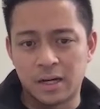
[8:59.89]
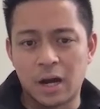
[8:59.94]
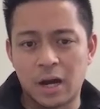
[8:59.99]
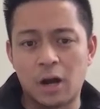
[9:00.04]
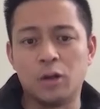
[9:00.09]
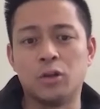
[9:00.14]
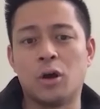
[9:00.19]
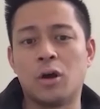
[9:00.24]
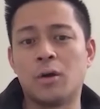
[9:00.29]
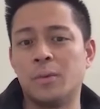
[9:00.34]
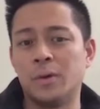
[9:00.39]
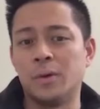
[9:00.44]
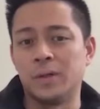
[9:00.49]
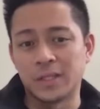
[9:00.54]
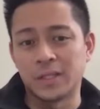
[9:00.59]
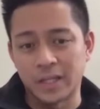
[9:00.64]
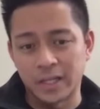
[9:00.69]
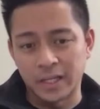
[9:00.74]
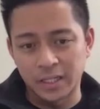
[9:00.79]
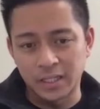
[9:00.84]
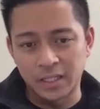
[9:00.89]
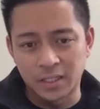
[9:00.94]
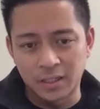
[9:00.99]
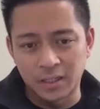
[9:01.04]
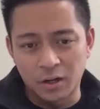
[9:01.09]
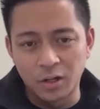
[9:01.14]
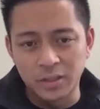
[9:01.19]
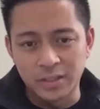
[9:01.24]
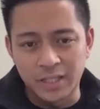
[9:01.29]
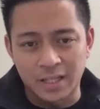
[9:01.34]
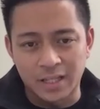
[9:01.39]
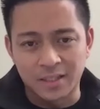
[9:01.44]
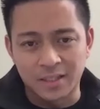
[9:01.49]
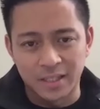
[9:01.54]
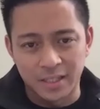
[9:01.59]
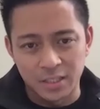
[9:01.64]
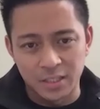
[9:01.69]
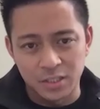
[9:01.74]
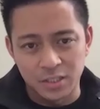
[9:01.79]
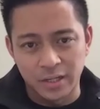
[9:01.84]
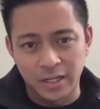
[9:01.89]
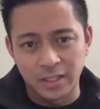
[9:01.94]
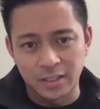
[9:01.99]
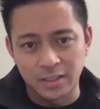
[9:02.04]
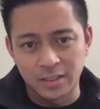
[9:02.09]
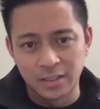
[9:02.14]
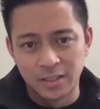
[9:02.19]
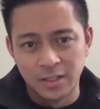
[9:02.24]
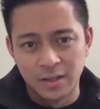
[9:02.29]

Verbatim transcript: how long will it take, all that things, right?